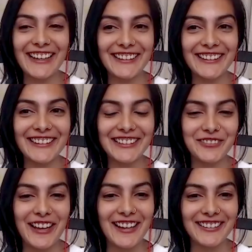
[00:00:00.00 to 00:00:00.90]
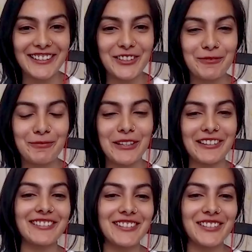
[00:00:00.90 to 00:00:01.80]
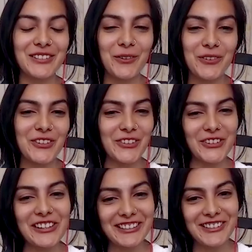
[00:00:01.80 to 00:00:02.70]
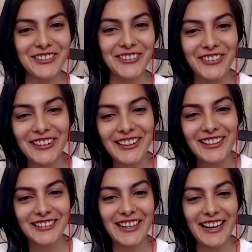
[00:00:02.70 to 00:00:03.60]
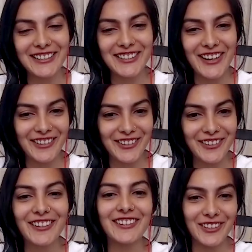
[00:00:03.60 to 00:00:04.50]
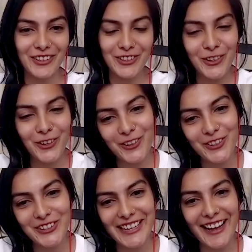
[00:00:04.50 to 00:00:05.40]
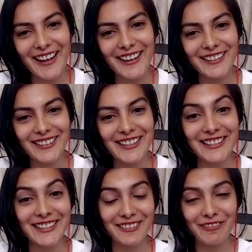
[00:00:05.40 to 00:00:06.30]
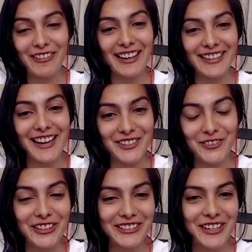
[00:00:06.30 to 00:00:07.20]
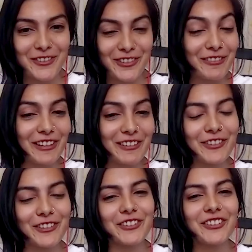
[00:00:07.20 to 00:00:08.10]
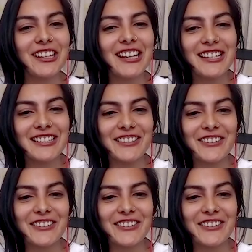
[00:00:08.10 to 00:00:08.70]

and I like the fact that you've put in so much thought into the kind of strategy that you chose, and it in fact has worked out really well for you. So